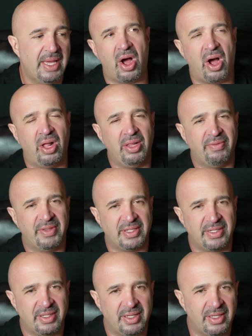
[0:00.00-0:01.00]
All of
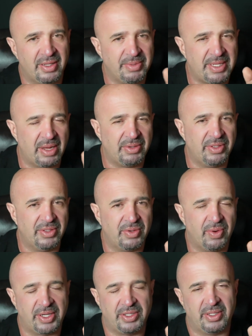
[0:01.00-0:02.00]
this comes down to this
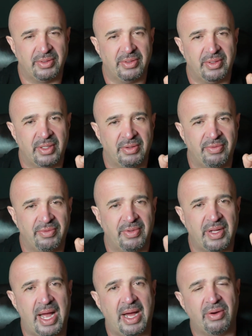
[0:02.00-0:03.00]
question of
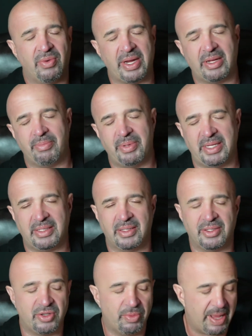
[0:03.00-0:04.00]
how do I compete? And
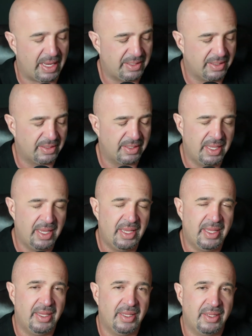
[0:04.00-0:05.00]
let's go back to this
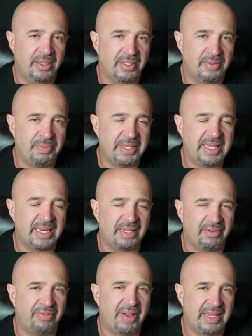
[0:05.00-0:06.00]
this beginning
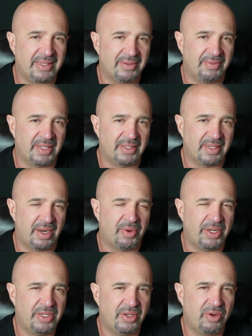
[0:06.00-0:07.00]
phase of this. And I
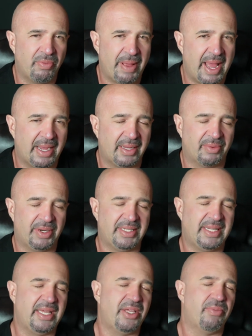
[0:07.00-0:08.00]
want you to go back and I want to
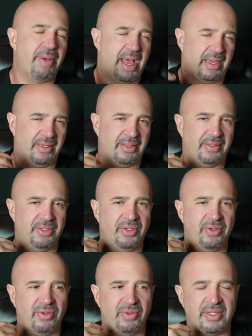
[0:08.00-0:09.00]
take you back
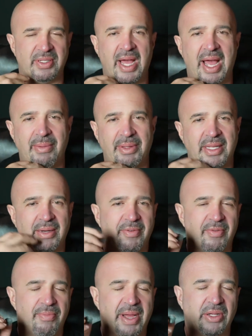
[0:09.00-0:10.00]
to this guy by the name
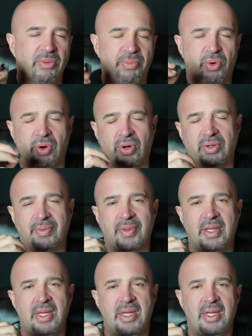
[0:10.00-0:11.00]
of Michael Porter.
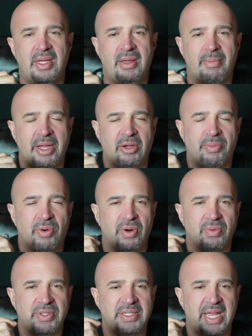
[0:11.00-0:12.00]
Michael
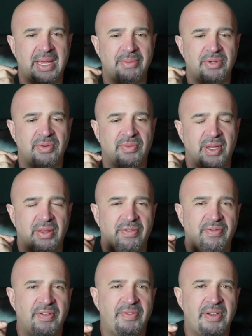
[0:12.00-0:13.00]
Porter was named one of the
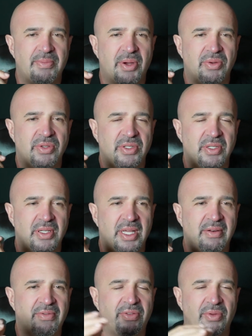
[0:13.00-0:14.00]
50 most
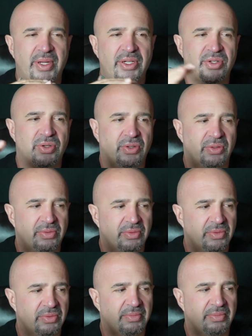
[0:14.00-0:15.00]
influential,
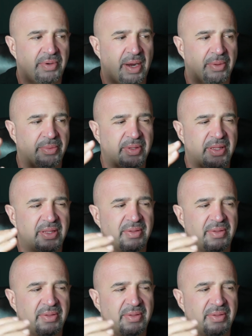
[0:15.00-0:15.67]
probably